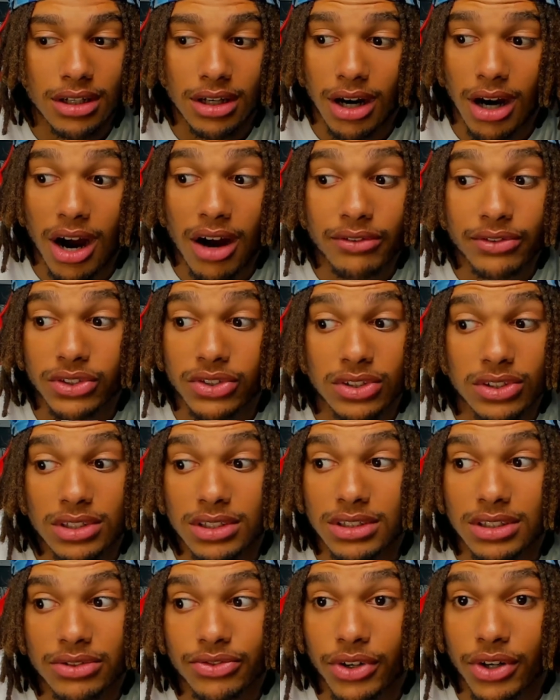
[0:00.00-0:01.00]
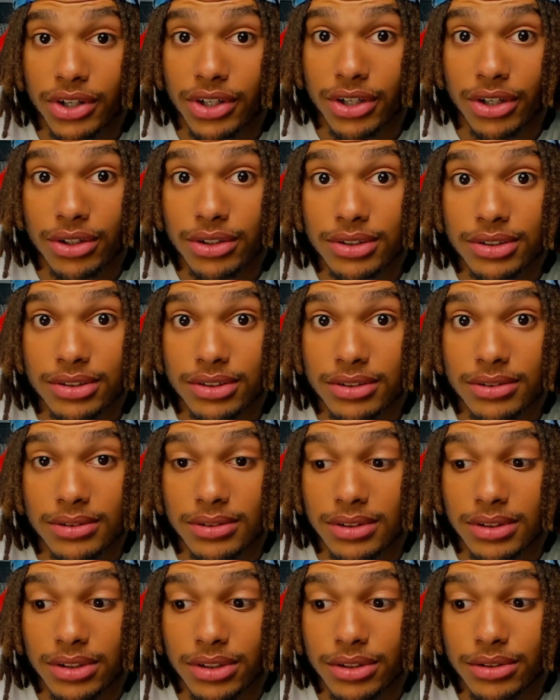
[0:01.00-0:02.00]
obviously this fucking hurts,
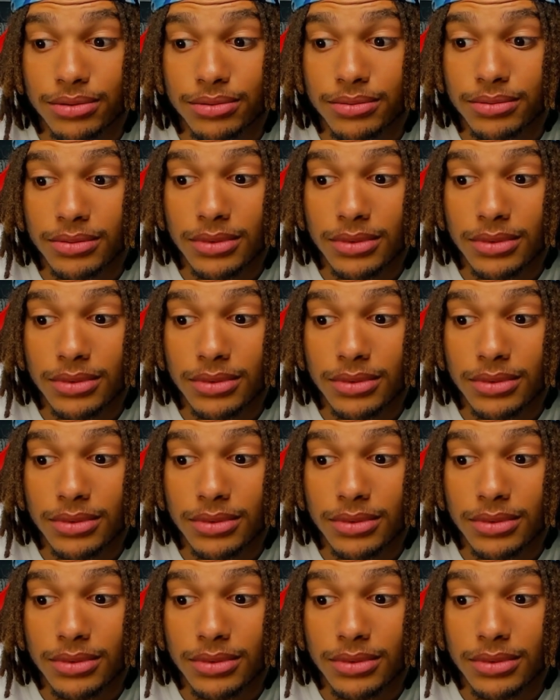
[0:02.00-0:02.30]
you know?